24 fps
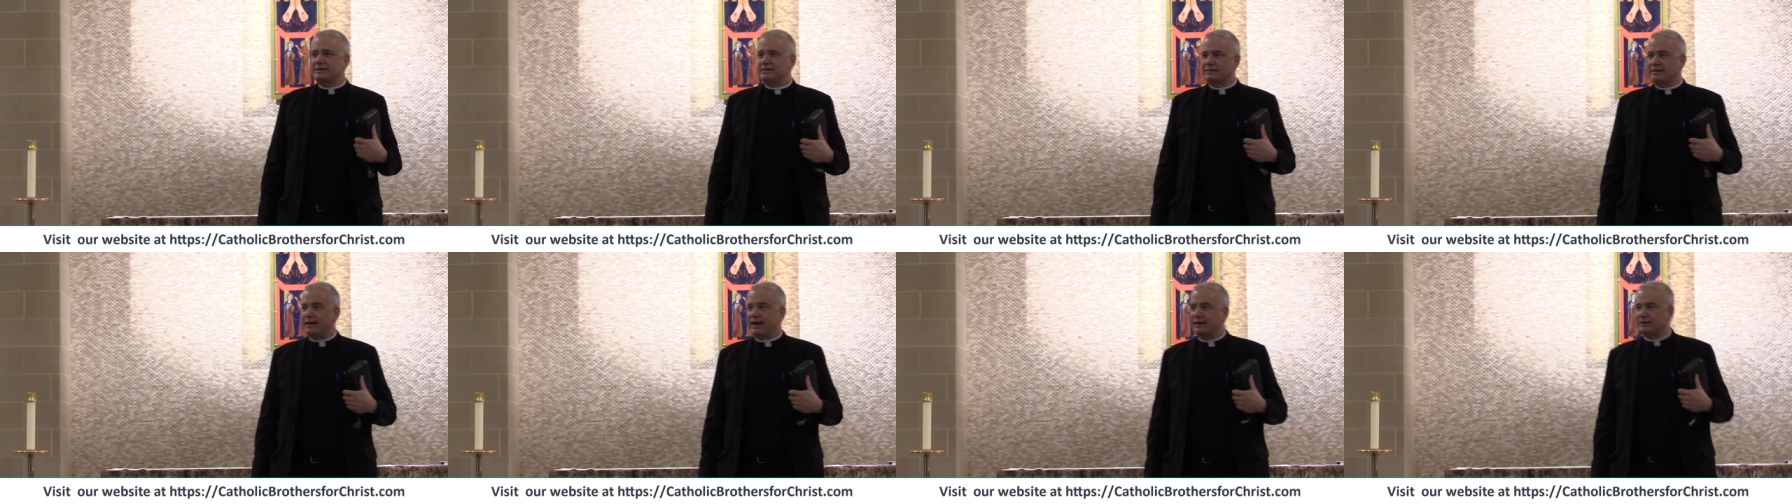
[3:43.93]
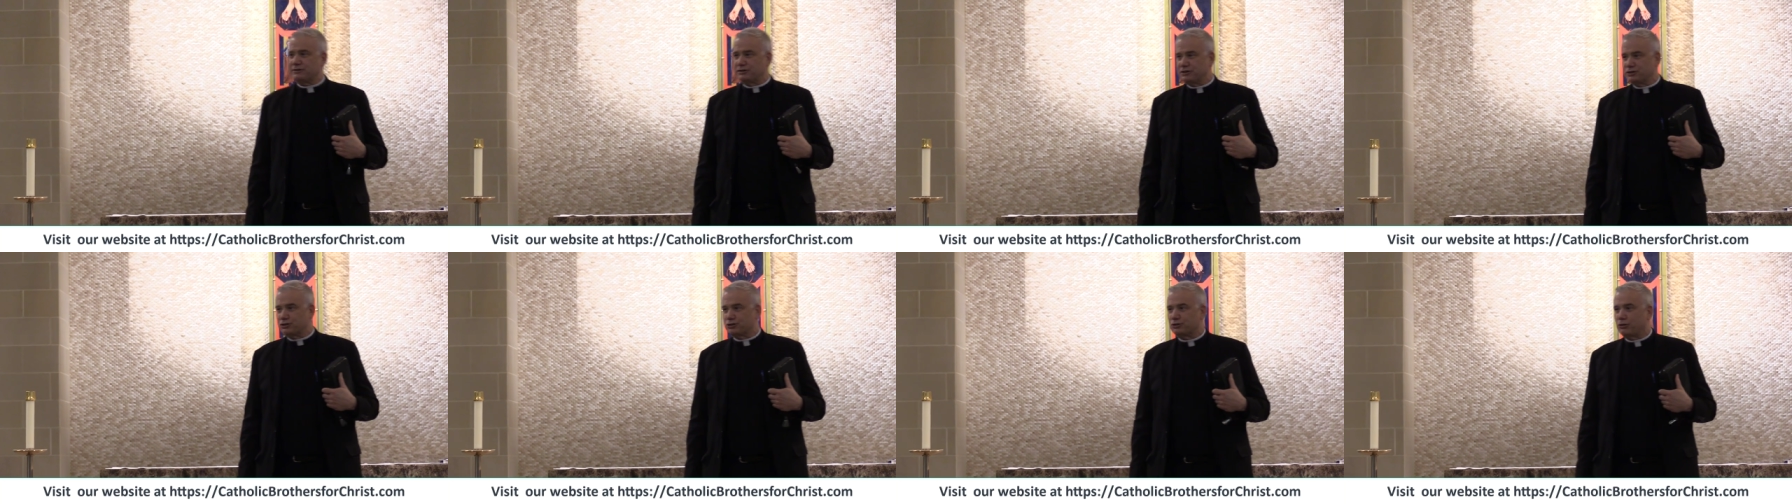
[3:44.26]
in
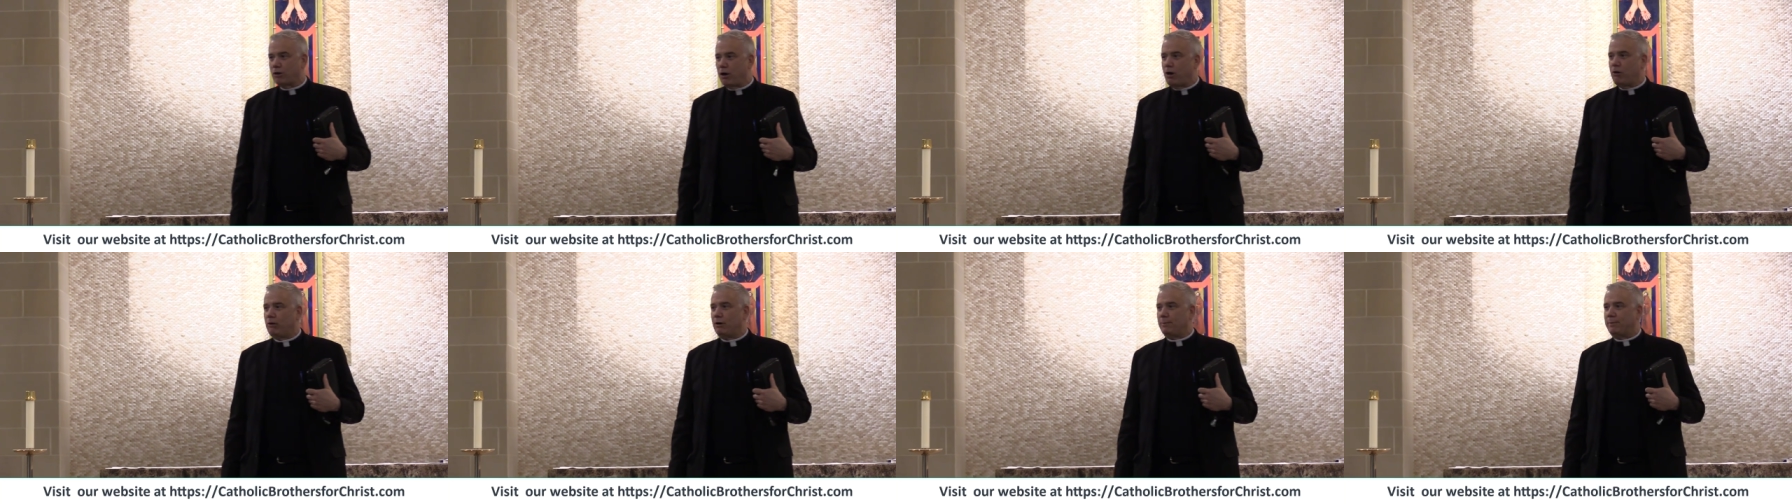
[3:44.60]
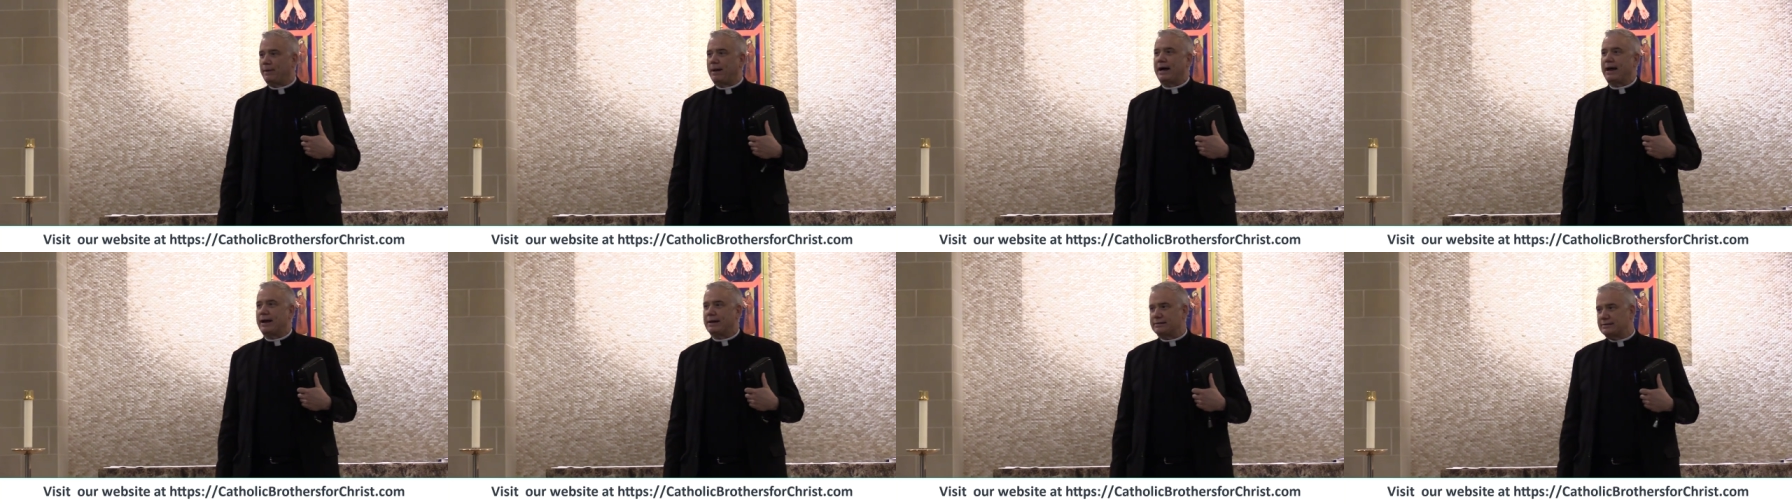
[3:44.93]
Texas are all
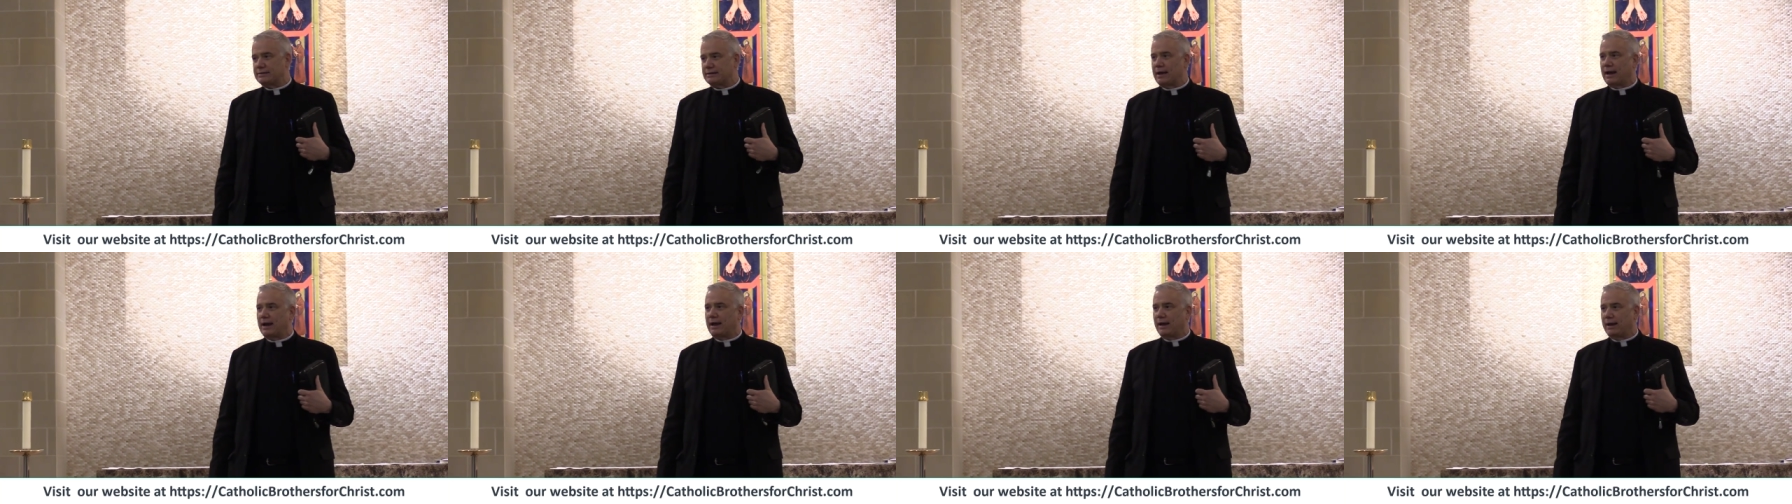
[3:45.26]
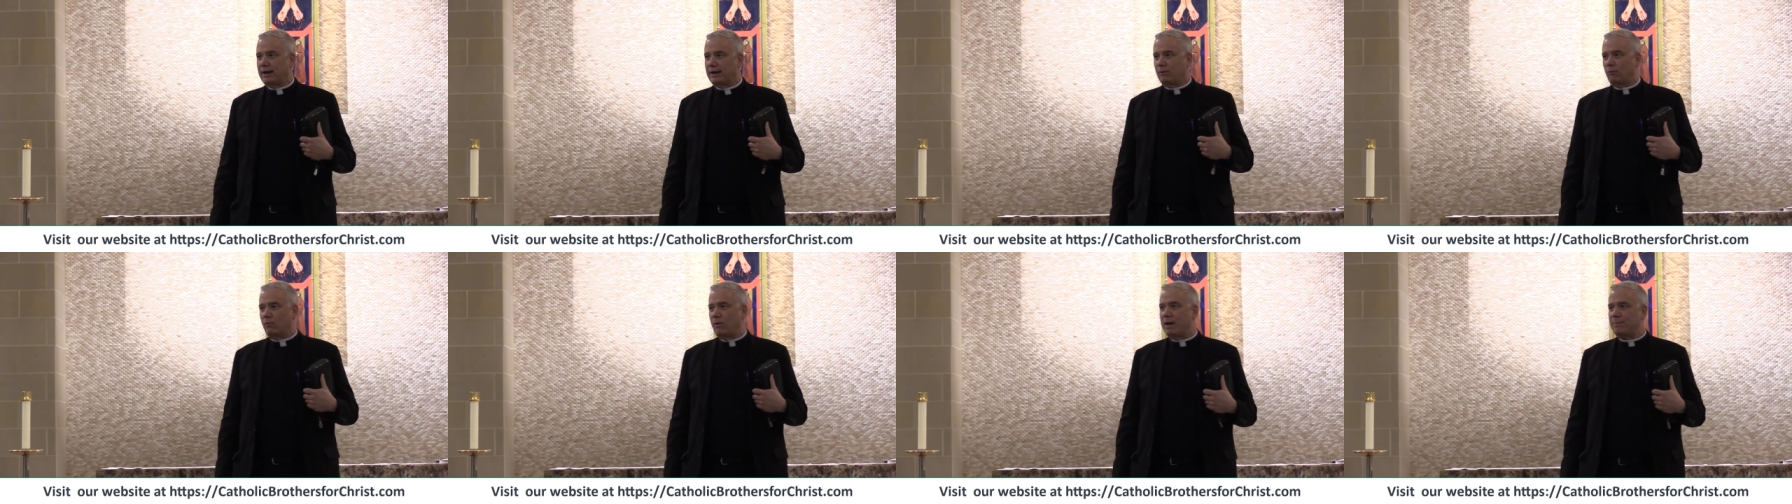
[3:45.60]
about
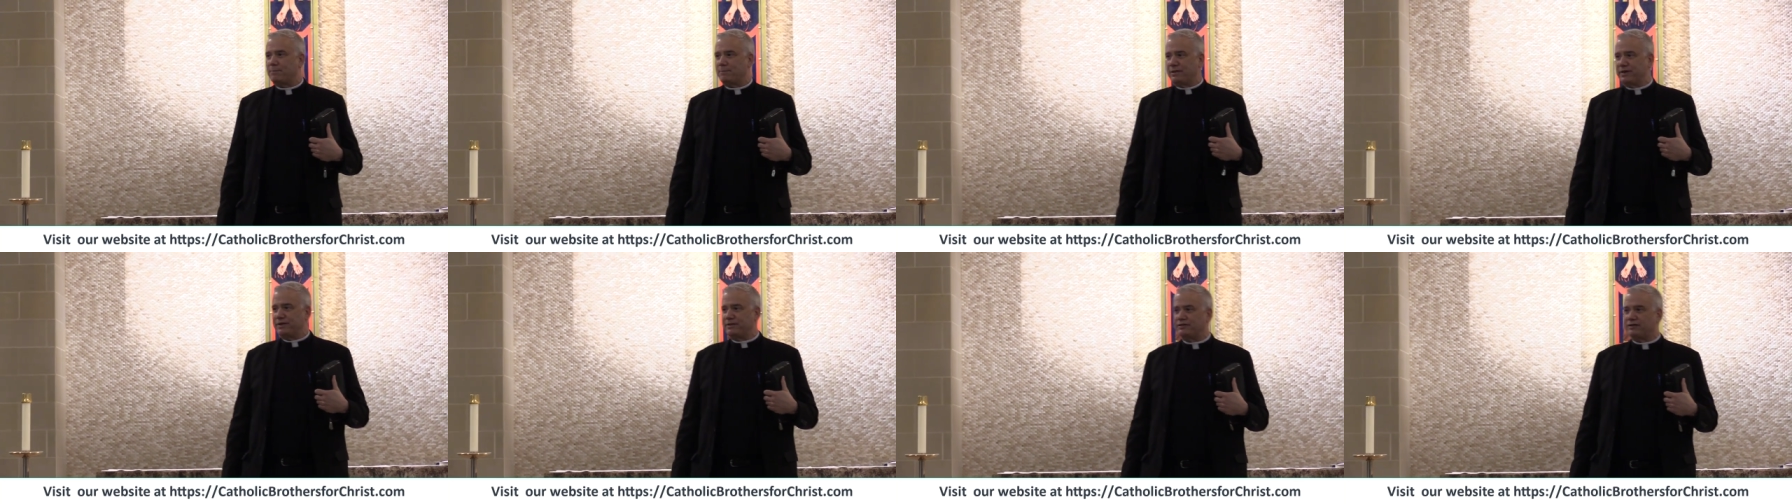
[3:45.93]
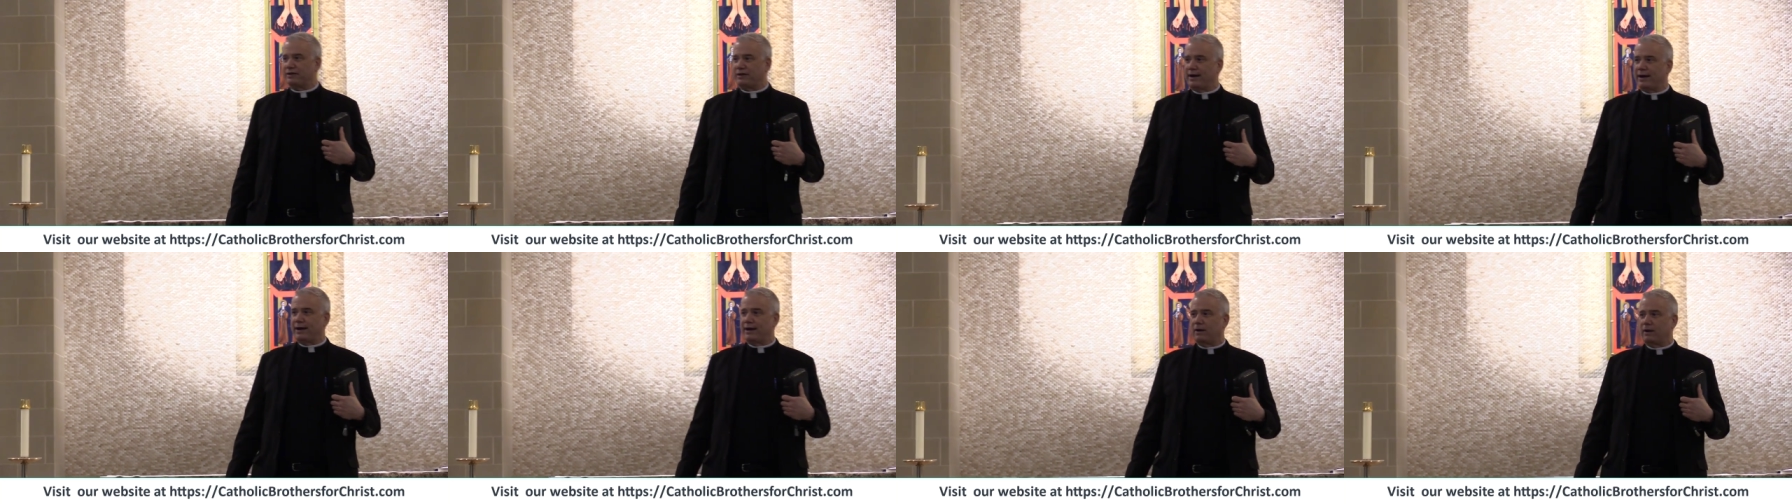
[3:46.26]
uh,
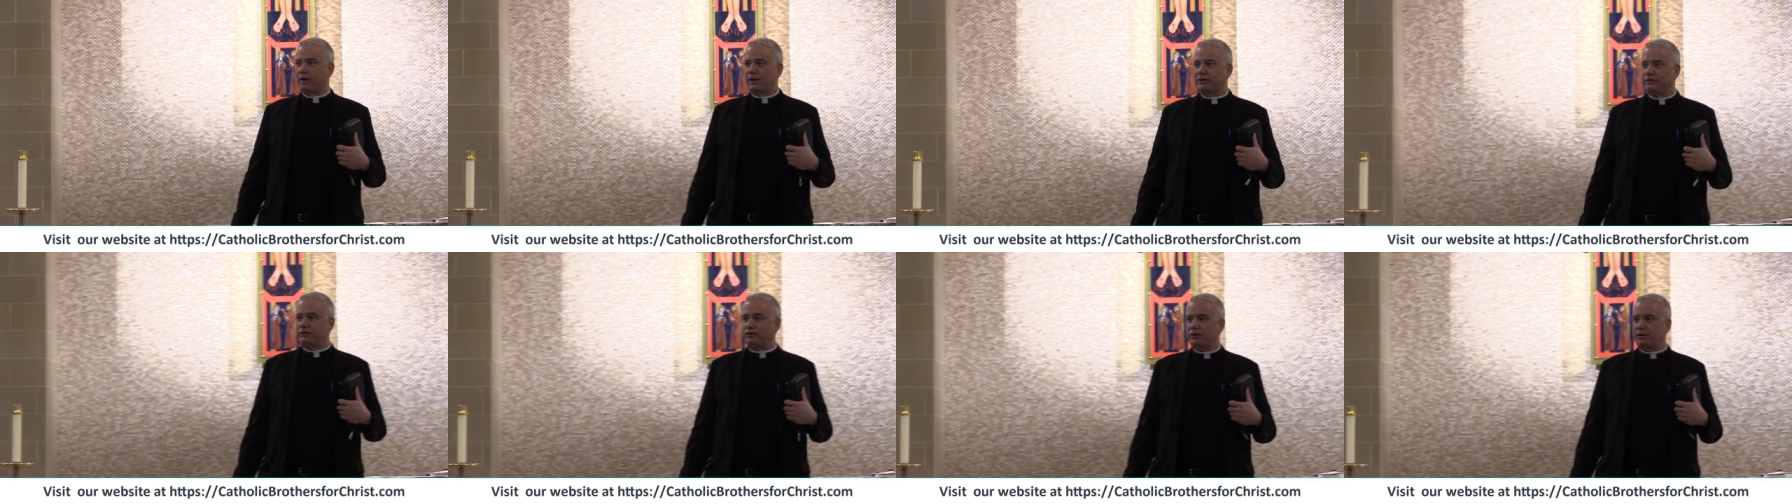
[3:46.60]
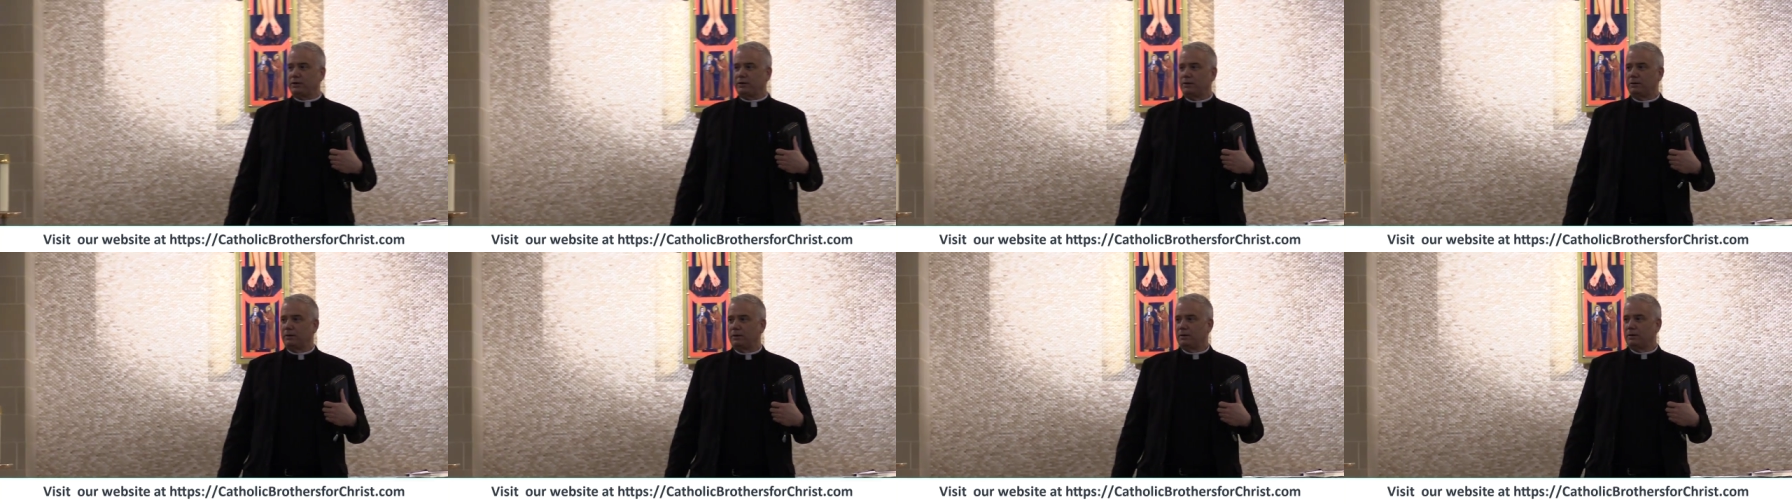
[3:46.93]
weapons and that, aren't
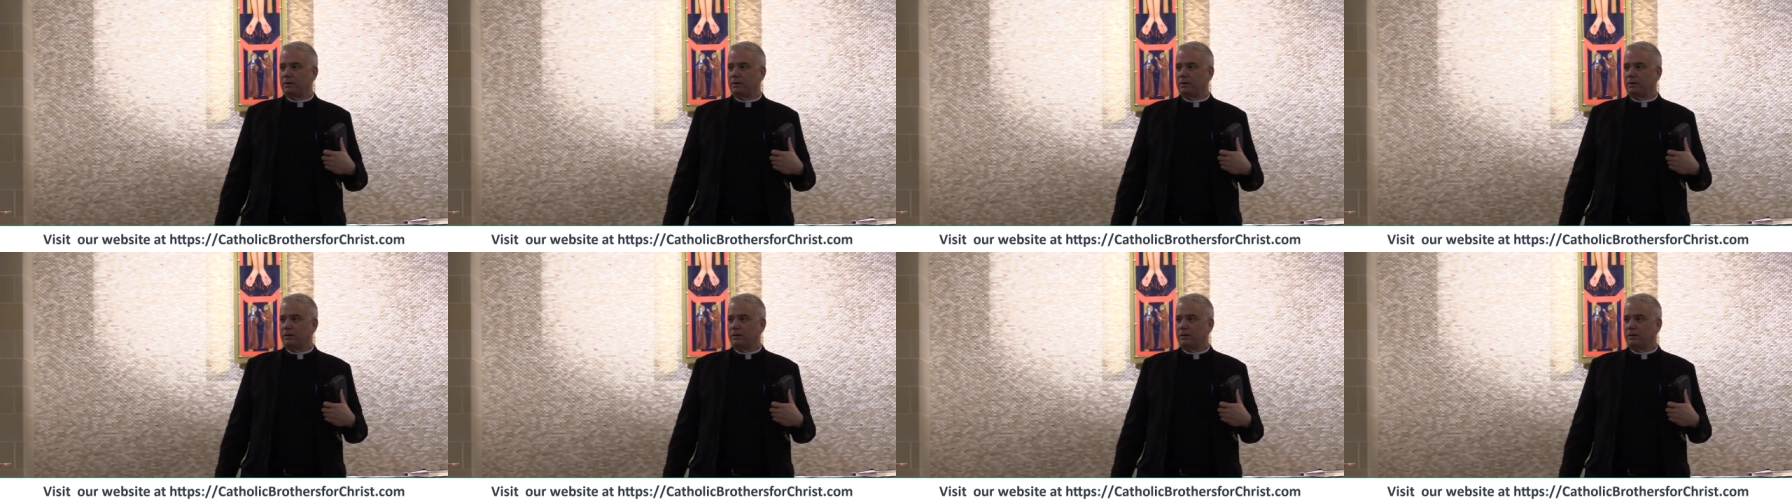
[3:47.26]
you?